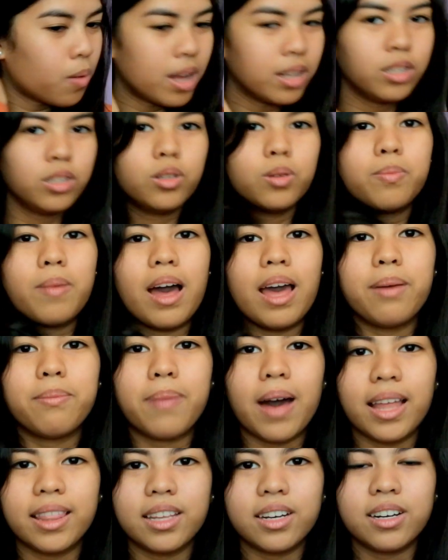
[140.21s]
who wants to buy
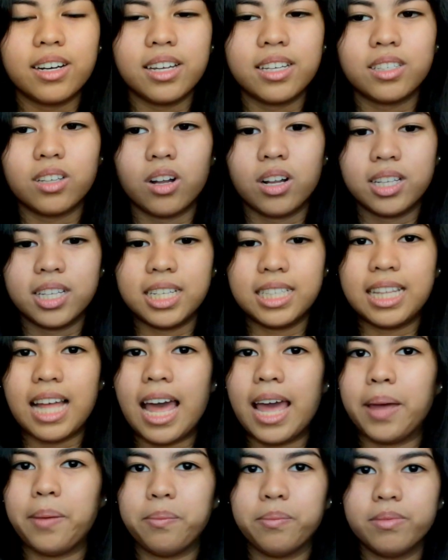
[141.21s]
batteries all the
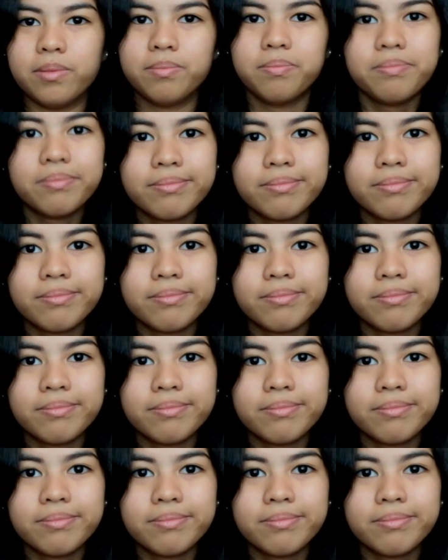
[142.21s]
time?